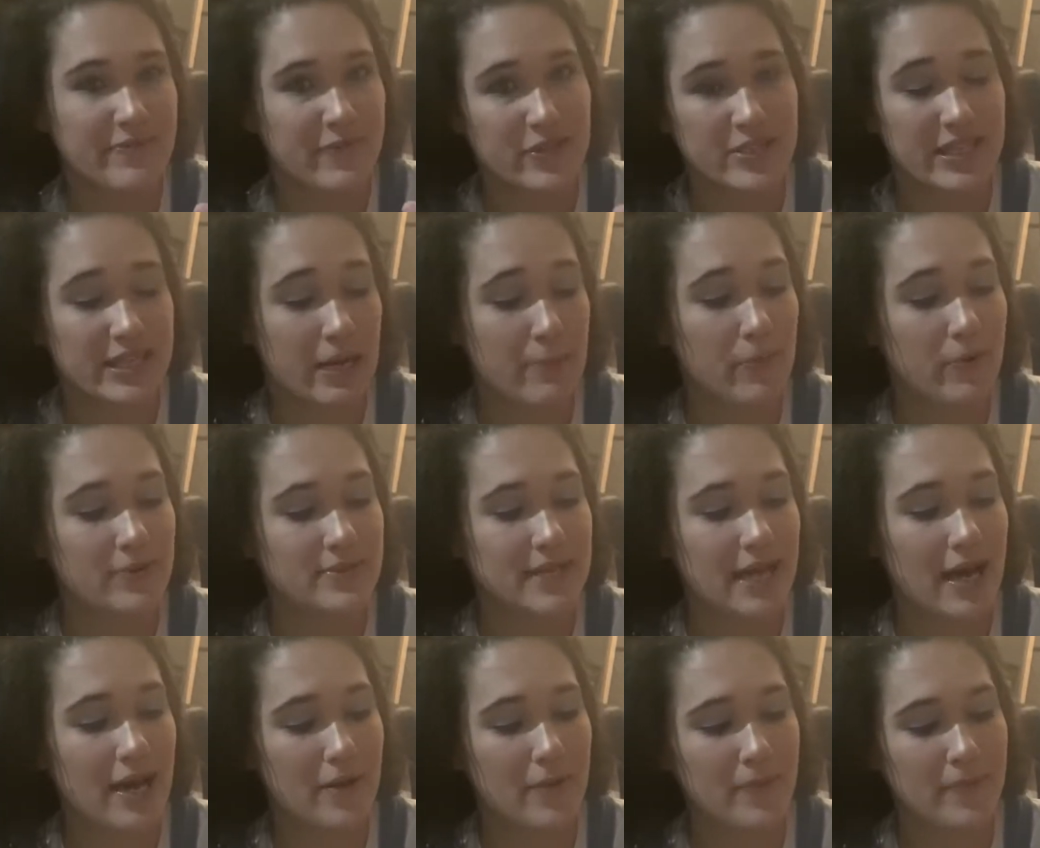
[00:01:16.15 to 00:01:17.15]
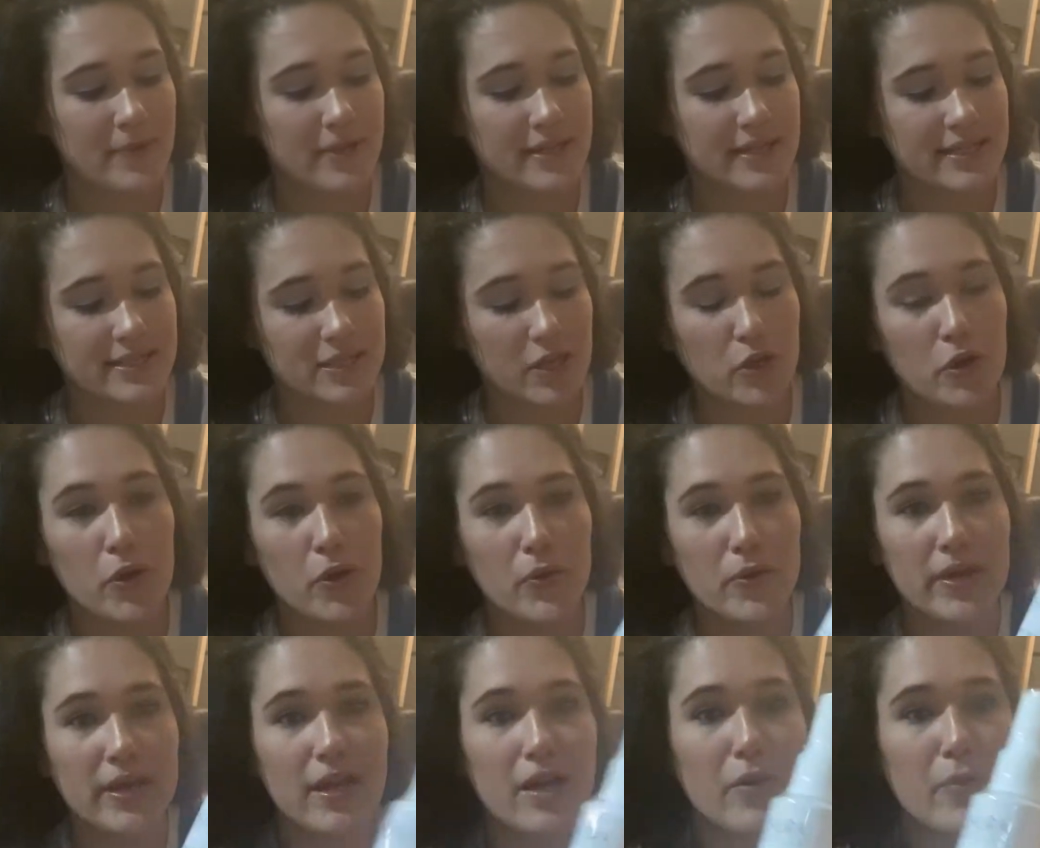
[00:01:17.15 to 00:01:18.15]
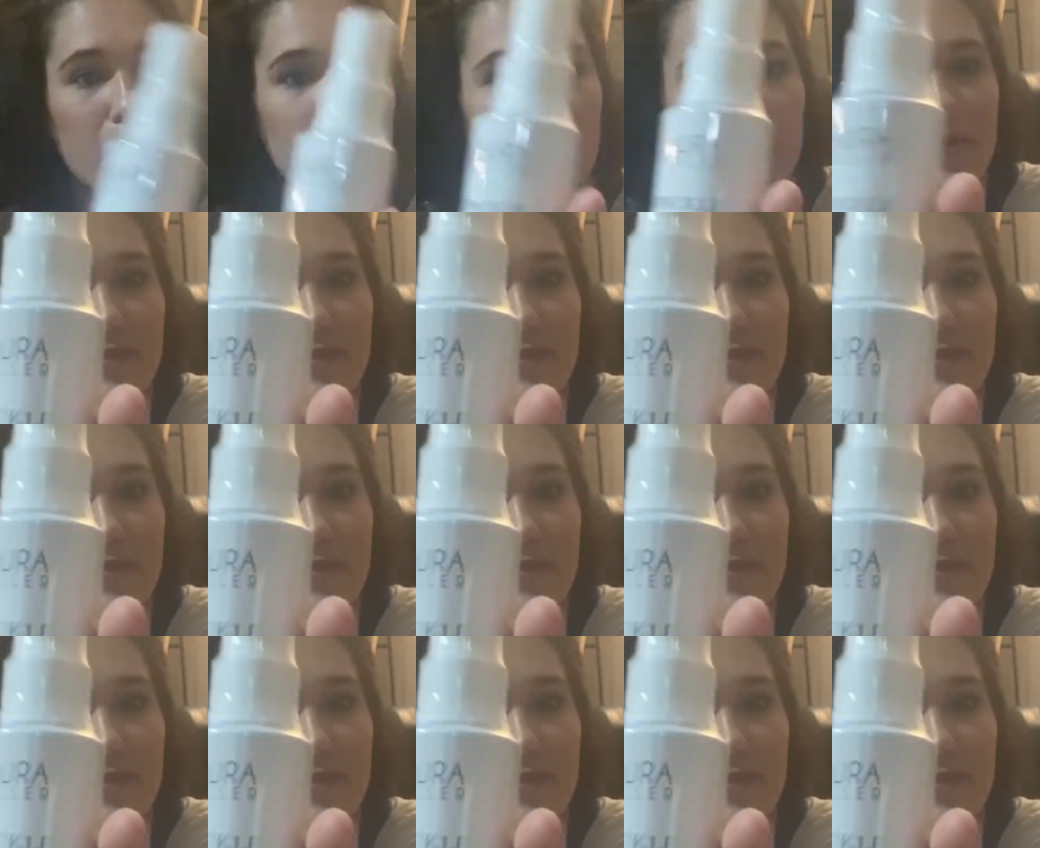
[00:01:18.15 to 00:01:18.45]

first thing I pulled out was Coconut Water